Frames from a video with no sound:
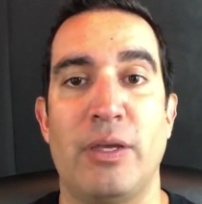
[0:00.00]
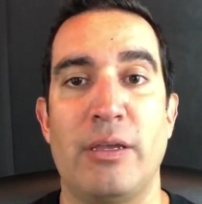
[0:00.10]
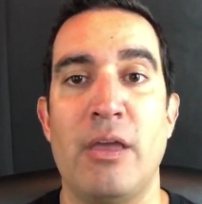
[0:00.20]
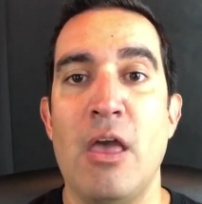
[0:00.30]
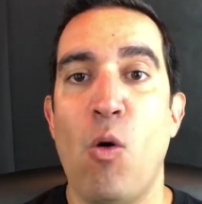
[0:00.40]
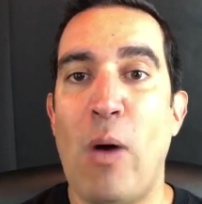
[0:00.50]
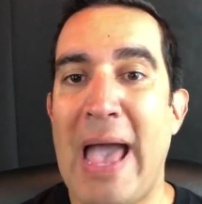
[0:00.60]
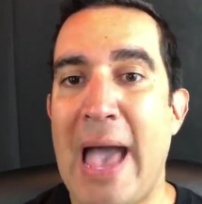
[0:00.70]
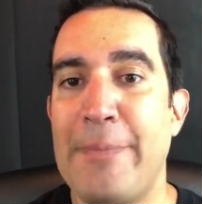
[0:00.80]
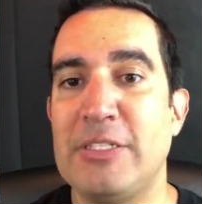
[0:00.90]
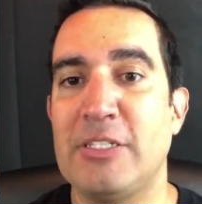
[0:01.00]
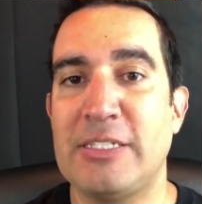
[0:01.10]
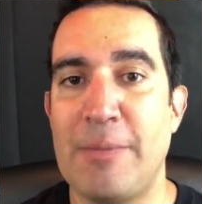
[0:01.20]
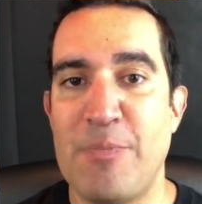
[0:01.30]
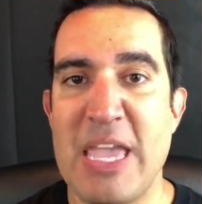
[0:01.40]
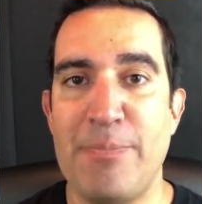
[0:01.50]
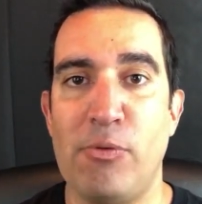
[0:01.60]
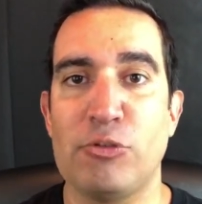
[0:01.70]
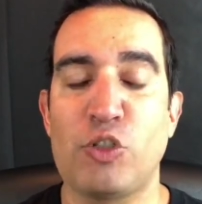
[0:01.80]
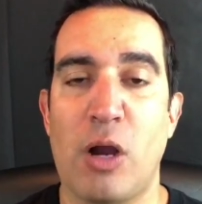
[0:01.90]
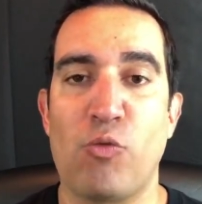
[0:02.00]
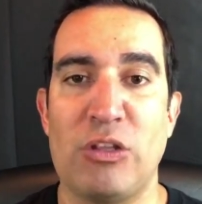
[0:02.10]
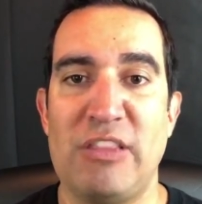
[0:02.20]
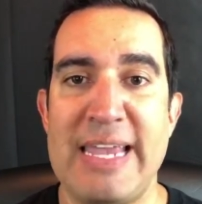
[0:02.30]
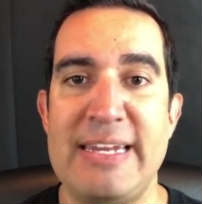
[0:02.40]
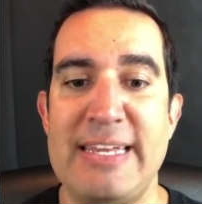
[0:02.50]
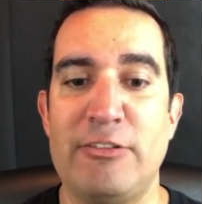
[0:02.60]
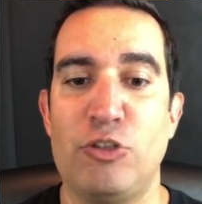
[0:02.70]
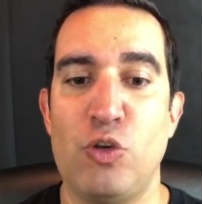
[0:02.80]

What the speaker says: What happens is that people will start relating to